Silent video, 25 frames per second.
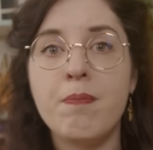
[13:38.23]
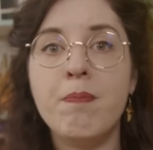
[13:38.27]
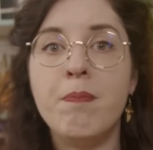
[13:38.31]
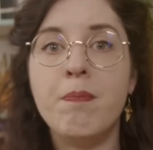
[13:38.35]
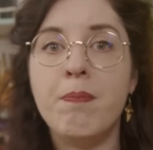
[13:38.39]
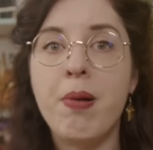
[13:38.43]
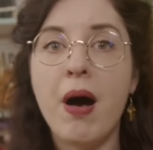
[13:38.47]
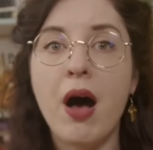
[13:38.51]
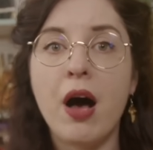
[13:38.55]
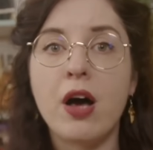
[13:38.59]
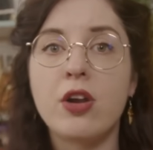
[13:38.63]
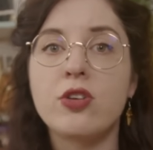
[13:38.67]

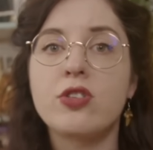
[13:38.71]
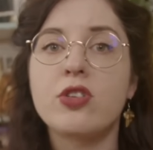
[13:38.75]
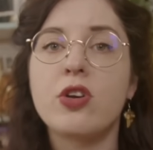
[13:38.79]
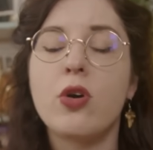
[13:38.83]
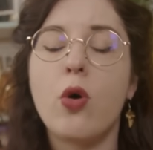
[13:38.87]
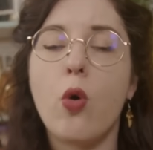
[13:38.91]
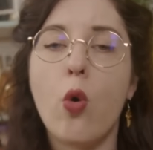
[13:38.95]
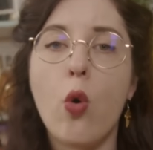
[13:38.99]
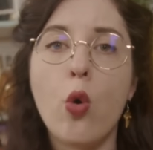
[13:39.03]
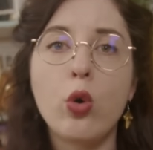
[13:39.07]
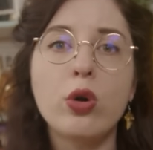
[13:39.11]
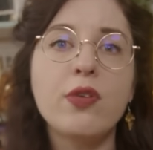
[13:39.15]
but
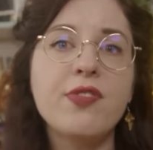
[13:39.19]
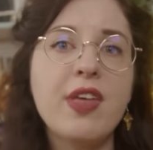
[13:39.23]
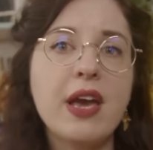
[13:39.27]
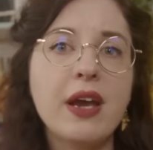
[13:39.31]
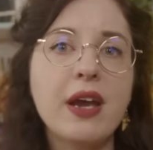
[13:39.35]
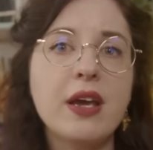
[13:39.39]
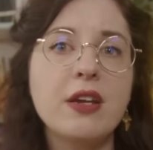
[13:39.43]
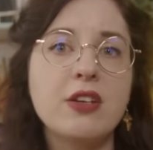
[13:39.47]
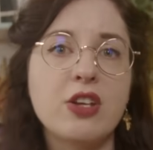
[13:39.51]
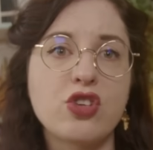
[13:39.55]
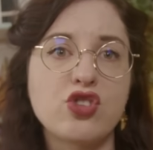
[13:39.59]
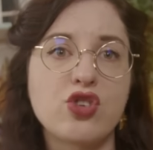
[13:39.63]
all of their
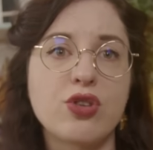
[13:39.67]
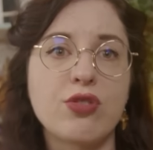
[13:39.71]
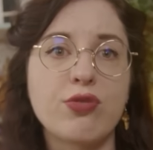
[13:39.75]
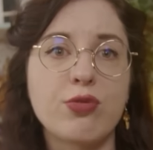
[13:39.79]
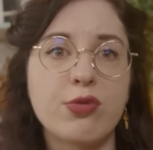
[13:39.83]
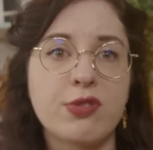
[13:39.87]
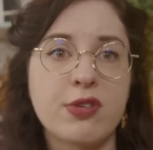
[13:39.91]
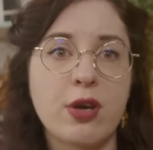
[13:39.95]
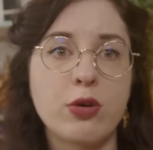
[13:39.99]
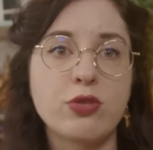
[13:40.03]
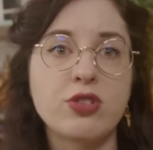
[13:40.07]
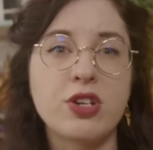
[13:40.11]
conditions
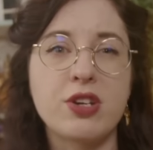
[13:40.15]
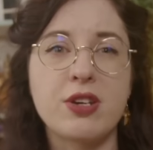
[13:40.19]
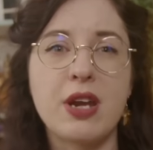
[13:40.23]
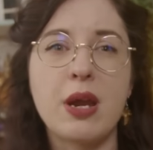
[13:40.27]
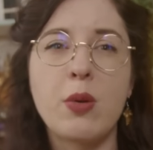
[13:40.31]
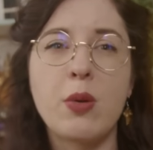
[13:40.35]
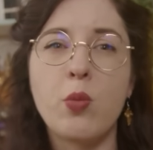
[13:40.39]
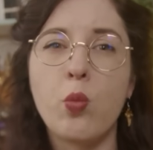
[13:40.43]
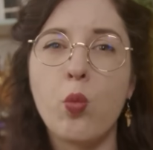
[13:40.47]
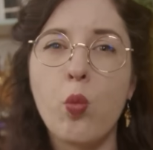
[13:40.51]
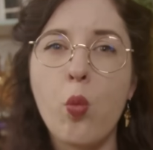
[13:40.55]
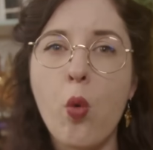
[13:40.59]
resulted
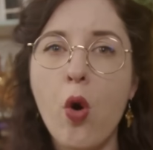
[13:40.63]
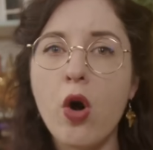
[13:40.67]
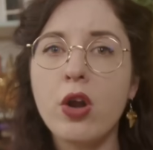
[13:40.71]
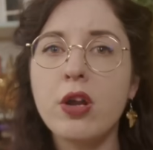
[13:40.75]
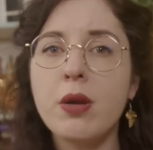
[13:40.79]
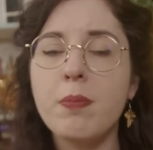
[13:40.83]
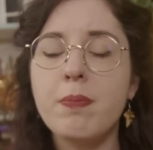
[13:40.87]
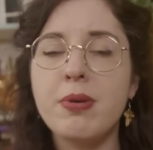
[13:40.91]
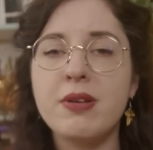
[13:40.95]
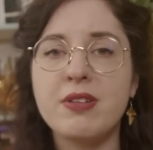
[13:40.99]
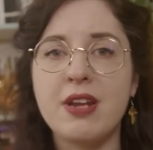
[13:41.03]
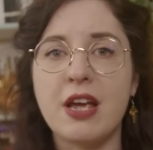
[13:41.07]
in one
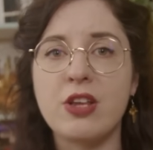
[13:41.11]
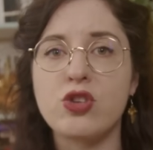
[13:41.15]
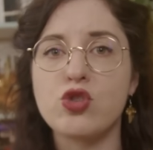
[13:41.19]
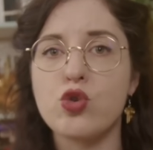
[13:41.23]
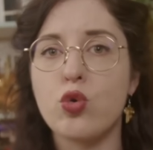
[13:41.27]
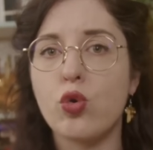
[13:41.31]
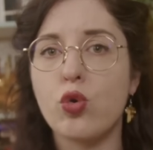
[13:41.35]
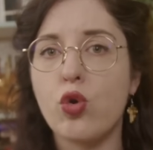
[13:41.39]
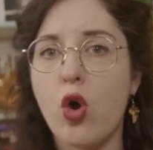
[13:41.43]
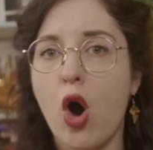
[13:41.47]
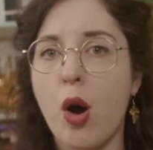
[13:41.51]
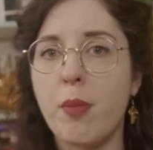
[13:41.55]
potential
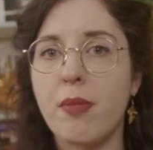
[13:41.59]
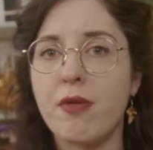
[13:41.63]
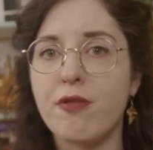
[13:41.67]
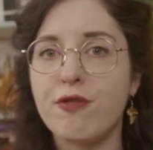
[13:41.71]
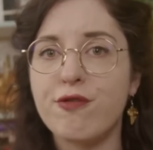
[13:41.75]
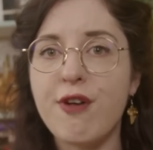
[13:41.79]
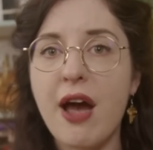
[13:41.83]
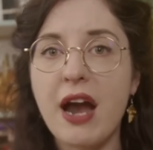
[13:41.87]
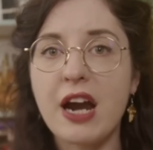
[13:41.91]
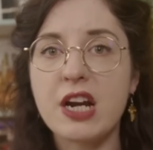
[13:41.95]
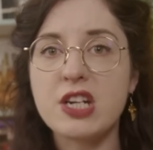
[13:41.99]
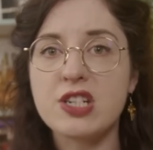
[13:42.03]
common
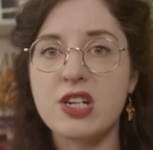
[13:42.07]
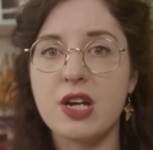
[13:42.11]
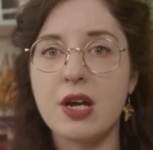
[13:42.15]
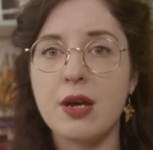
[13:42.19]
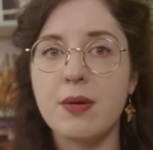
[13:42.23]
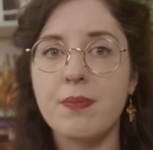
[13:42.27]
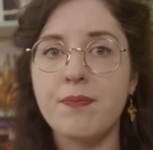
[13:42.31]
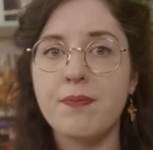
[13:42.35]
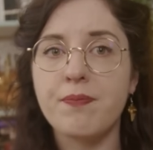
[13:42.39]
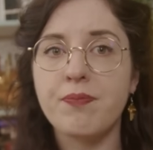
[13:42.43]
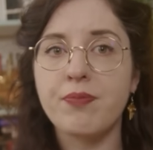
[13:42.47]
factor.